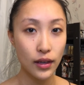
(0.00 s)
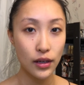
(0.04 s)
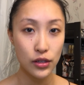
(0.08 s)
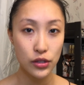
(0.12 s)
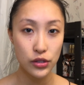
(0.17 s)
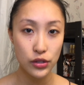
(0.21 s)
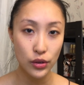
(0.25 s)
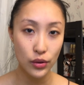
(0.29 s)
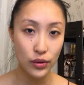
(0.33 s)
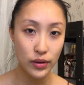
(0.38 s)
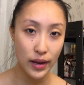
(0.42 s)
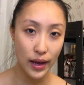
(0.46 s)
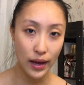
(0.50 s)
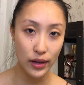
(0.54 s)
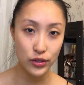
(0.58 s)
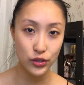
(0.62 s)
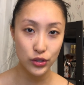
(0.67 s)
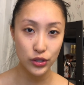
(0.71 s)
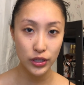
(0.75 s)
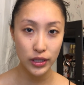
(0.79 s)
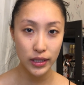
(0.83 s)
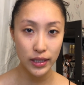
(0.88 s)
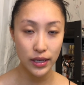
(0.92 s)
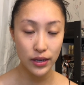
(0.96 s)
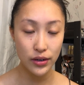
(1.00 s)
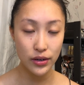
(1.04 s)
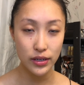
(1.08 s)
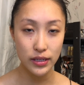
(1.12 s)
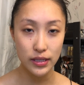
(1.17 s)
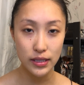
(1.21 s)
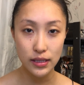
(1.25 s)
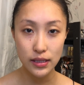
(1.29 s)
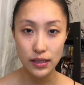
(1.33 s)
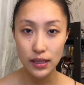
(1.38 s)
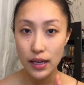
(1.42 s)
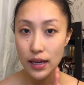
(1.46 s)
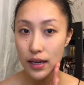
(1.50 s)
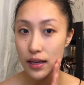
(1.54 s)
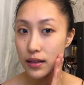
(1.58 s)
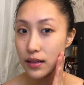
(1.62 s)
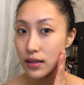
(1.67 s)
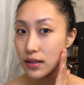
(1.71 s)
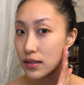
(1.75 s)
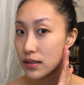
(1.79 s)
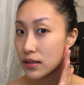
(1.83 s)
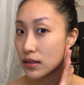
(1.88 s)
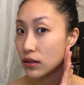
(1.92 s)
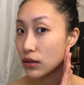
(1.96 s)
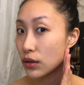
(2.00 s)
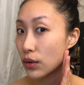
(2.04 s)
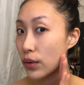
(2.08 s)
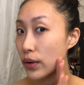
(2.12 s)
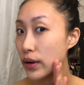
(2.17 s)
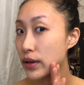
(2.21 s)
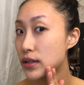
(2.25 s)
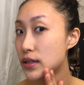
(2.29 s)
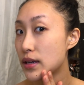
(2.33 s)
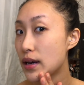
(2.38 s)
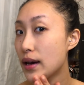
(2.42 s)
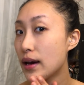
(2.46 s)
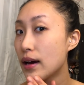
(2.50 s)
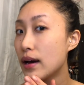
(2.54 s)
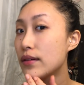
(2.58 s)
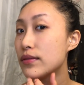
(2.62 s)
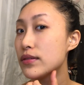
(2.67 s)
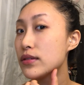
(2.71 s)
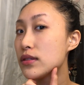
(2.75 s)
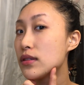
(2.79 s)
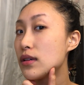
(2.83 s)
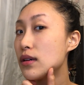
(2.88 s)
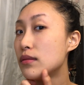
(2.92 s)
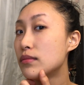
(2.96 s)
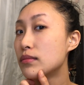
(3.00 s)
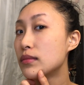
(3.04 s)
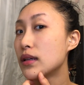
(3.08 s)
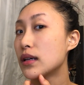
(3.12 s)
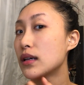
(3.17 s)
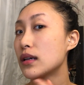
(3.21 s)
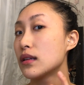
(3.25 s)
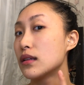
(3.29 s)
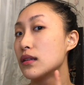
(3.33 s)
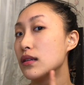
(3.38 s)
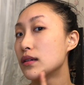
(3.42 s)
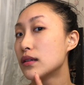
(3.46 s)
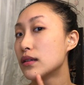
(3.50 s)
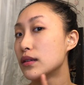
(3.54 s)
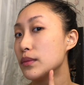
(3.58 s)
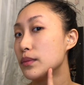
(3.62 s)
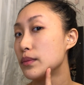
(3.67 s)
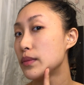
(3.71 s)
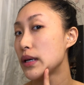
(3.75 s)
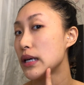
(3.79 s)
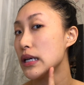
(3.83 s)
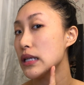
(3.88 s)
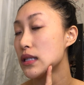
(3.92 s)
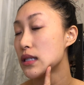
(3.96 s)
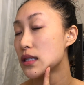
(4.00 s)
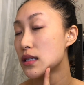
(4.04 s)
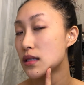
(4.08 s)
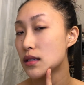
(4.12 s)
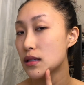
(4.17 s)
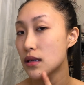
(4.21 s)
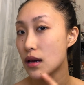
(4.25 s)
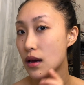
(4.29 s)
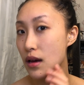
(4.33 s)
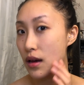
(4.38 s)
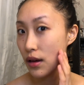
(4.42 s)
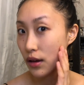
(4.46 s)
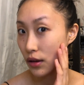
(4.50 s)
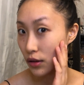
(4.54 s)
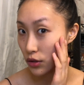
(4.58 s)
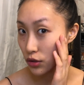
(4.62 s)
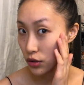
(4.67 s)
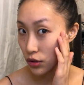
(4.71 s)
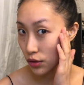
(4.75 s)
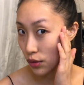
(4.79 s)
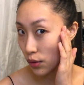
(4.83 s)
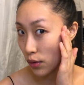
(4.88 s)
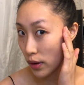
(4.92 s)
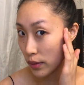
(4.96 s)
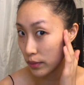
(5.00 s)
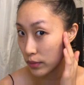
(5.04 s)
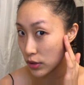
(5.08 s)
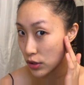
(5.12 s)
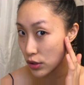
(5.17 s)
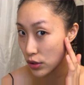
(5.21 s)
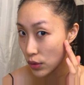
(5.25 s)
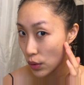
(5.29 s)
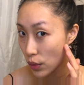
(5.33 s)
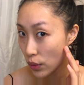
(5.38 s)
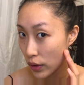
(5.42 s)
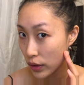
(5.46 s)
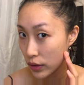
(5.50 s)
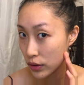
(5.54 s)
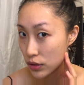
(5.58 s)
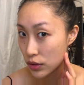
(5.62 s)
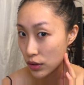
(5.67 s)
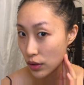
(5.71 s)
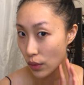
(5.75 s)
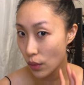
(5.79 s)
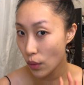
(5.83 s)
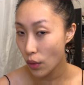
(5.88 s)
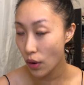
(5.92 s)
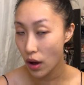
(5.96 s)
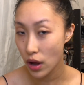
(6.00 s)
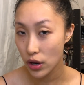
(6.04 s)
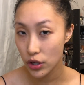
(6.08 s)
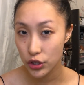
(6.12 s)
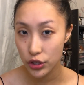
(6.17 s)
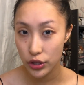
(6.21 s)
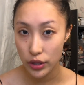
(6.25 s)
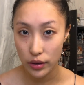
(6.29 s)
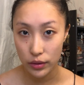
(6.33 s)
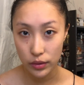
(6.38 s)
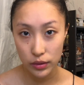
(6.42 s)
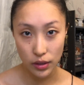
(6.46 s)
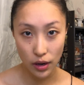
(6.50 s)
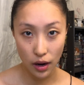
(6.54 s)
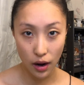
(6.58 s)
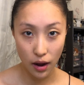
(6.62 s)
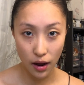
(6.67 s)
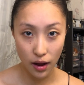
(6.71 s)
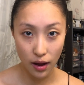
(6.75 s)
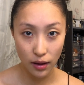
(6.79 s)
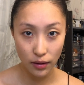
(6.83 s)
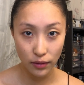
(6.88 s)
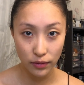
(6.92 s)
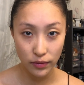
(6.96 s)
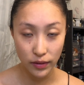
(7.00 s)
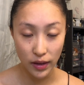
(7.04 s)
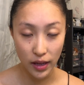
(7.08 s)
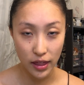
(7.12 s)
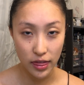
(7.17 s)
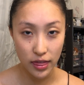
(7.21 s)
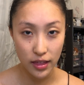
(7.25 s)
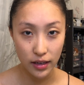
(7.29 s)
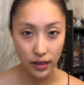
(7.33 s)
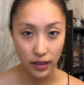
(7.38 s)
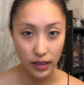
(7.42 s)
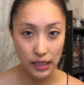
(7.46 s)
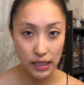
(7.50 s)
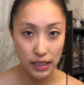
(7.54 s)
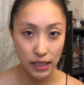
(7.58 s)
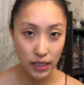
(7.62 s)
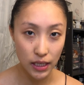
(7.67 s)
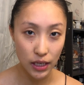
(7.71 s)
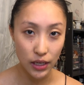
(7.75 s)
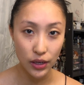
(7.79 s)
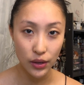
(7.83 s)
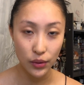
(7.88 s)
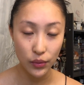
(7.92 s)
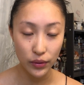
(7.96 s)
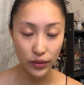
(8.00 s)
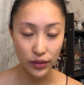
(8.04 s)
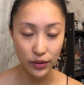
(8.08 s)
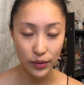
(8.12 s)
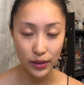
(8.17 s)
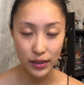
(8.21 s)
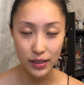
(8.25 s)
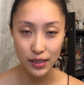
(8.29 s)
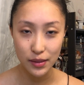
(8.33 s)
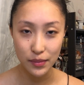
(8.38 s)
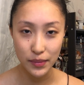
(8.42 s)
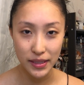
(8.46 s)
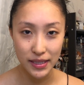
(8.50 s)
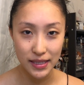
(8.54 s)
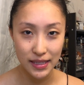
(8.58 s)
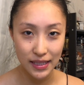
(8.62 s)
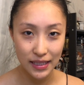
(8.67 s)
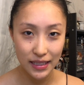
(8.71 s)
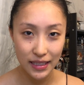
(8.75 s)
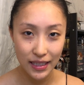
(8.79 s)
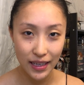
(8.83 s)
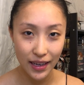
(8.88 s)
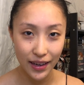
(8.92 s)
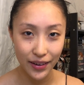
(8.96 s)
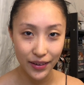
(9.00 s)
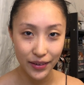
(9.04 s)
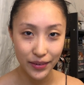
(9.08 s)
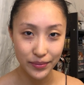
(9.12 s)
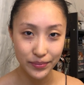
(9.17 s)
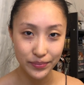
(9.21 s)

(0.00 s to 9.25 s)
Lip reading: So naturally your skin is still going to have some like little bits. So I'm just going to wash those off and then continue with the rest of my skincare.